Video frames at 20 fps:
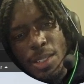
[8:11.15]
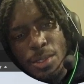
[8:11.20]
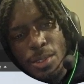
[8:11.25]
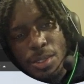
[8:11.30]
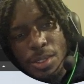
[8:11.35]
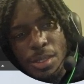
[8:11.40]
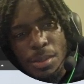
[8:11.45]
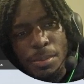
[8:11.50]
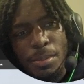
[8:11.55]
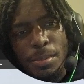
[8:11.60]
Was
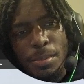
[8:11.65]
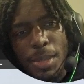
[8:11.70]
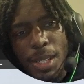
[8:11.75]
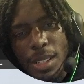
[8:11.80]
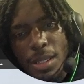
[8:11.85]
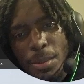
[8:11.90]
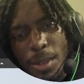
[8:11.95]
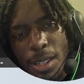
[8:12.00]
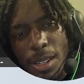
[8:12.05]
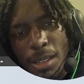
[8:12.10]
the best
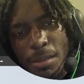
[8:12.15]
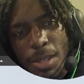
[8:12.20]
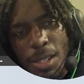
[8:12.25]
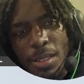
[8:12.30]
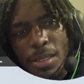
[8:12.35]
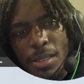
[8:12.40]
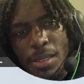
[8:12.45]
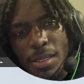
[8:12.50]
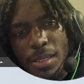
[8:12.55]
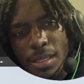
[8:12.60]
part about
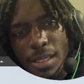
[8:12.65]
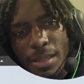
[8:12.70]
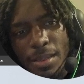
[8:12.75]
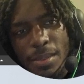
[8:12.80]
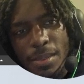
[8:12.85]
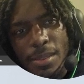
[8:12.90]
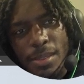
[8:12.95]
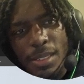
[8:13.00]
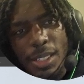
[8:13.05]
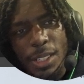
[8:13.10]

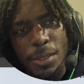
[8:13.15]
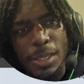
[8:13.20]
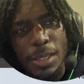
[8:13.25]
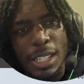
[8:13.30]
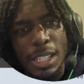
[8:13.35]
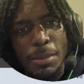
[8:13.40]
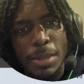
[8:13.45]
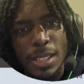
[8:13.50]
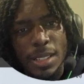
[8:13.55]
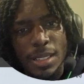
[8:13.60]
dealing with
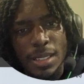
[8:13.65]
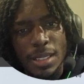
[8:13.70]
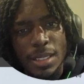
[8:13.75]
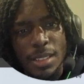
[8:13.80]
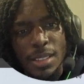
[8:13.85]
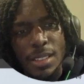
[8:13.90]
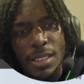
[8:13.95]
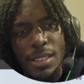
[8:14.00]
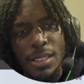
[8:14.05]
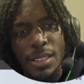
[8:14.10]
databases in
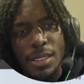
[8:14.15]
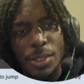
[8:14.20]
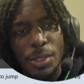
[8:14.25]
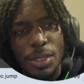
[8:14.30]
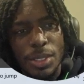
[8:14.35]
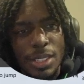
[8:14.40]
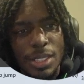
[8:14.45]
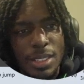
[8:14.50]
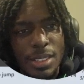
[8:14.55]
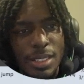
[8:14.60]
this. You can
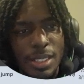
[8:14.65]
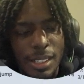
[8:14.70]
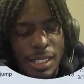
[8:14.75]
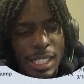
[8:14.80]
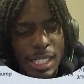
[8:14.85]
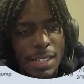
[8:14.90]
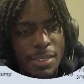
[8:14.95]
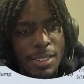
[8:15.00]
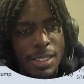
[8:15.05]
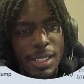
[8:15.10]
just delete
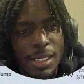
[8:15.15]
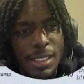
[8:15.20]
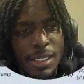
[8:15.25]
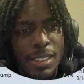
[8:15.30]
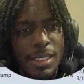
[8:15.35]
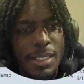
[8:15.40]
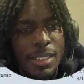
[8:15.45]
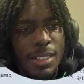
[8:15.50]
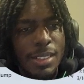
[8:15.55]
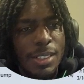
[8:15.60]
everything,
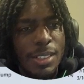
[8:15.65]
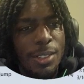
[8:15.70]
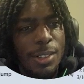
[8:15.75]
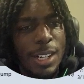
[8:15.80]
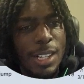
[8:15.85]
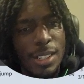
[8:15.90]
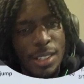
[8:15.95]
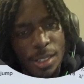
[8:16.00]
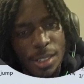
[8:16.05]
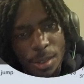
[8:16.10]
create a
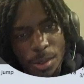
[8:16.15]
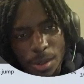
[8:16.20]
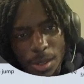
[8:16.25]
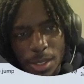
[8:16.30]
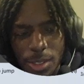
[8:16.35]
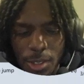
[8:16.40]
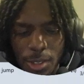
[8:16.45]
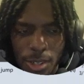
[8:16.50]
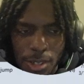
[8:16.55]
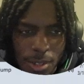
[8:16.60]
new one,
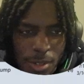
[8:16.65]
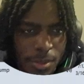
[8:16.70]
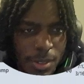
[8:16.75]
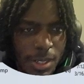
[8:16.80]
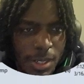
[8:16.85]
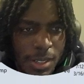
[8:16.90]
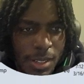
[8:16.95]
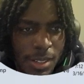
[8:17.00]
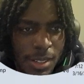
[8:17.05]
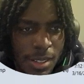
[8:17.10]
start
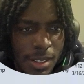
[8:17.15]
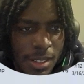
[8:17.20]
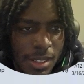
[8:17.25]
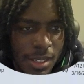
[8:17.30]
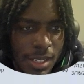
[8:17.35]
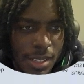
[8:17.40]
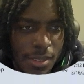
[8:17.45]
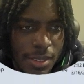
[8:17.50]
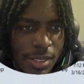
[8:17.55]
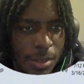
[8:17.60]
over, and
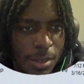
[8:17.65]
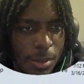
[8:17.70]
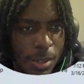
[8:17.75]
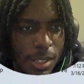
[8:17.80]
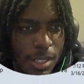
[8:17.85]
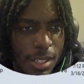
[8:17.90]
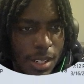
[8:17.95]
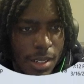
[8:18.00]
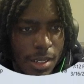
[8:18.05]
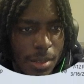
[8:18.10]
everything works
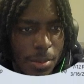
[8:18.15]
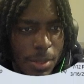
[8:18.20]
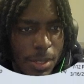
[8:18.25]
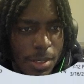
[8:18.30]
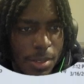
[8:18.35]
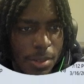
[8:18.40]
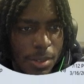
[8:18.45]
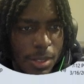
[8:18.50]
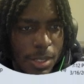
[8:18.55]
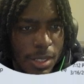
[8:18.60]
how it's supposed to
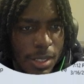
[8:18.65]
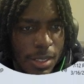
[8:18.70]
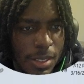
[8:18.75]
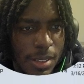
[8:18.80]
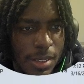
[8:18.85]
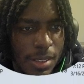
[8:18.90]
work.